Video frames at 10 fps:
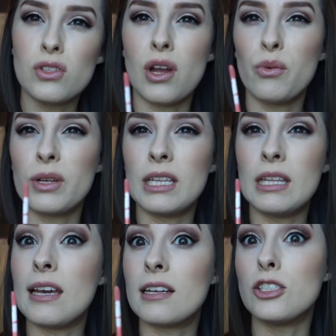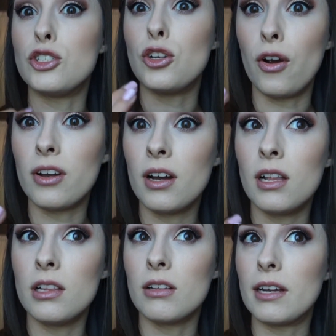Not really like a dark
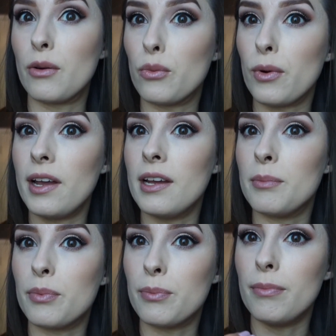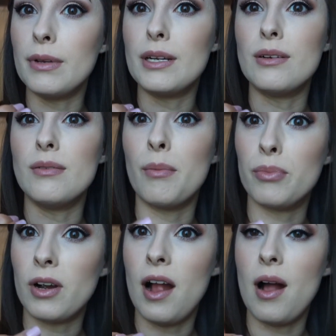color like a red, you know, a
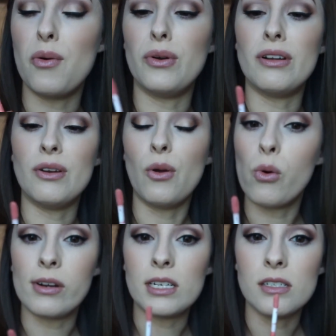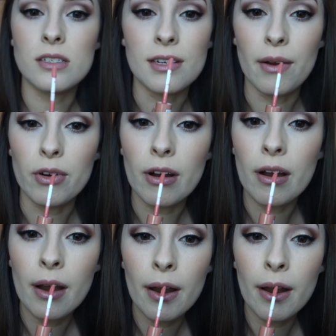brown, an orange, never.